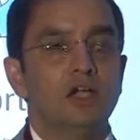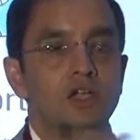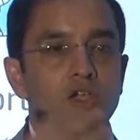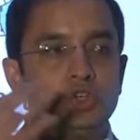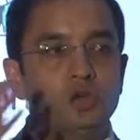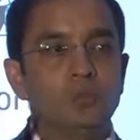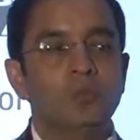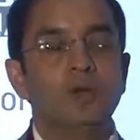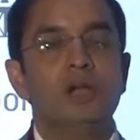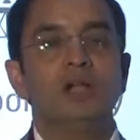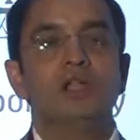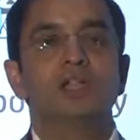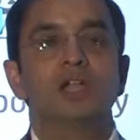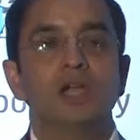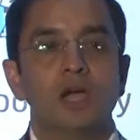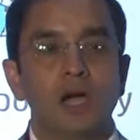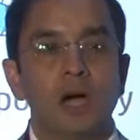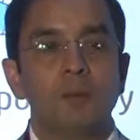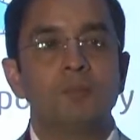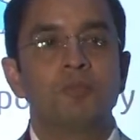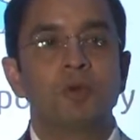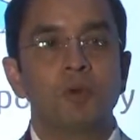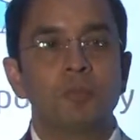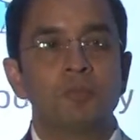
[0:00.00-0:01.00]
you build the
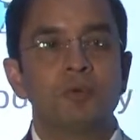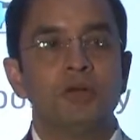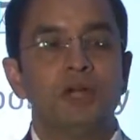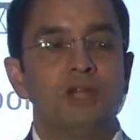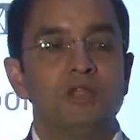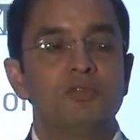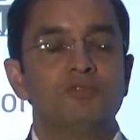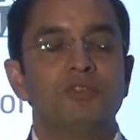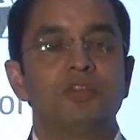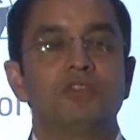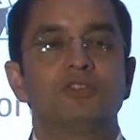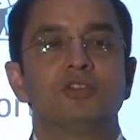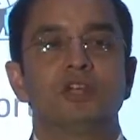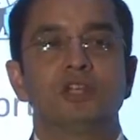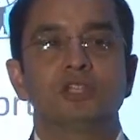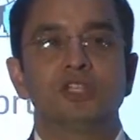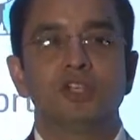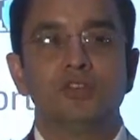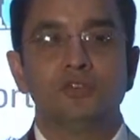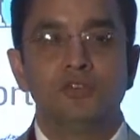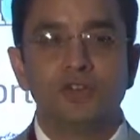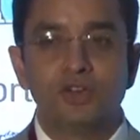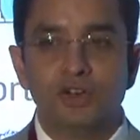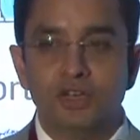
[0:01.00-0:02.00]
appropriate
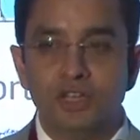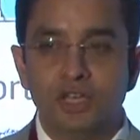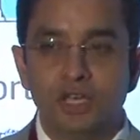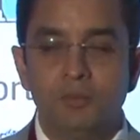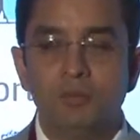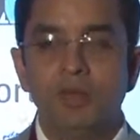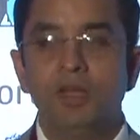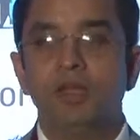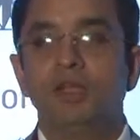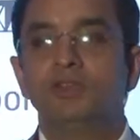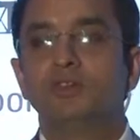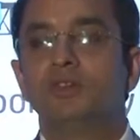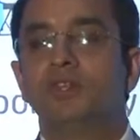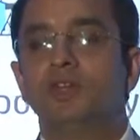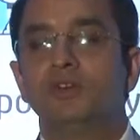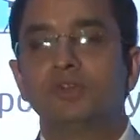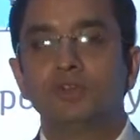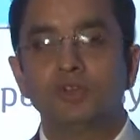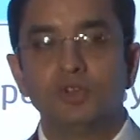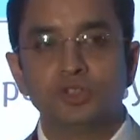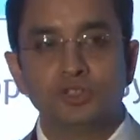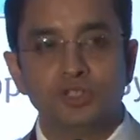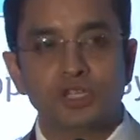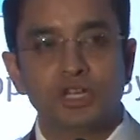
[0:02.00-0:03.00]
infrastructure for EMS and, of
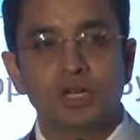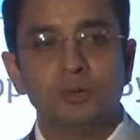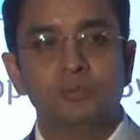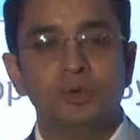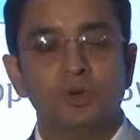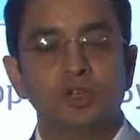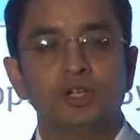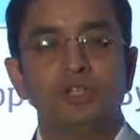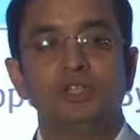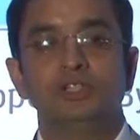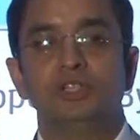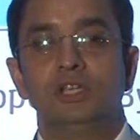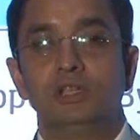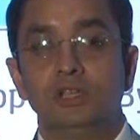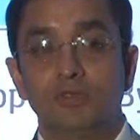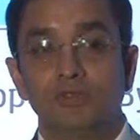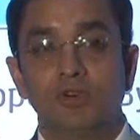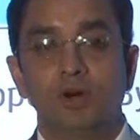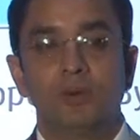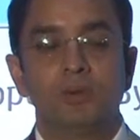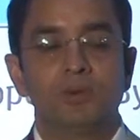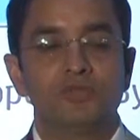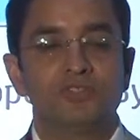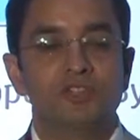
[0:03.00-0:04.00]
course, the components in the
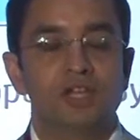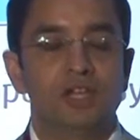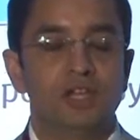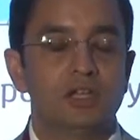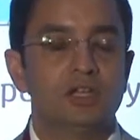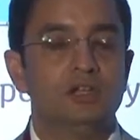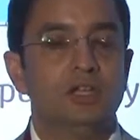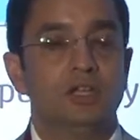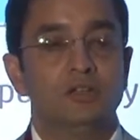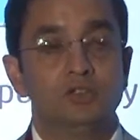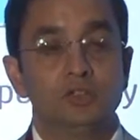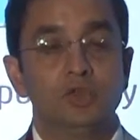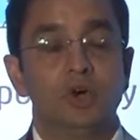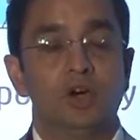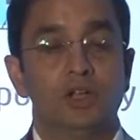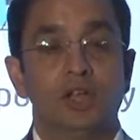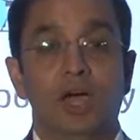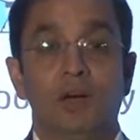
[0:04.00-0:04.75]
form of silicon and so on.